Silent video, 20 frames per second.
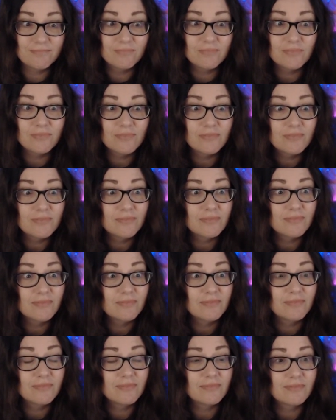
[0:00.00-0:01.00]

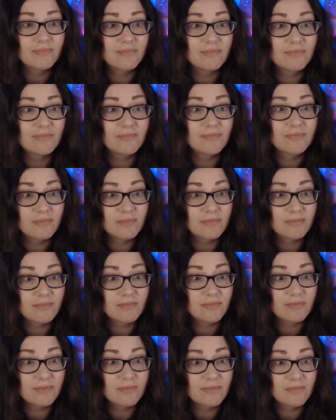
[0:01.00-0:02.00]

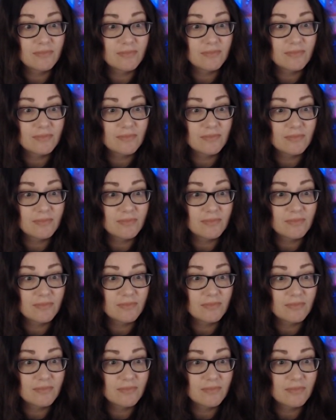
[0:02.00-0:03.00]

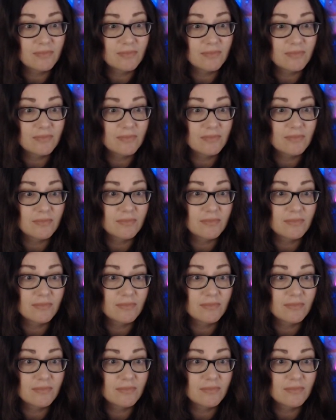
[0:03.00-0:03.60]
The person shown says nothing.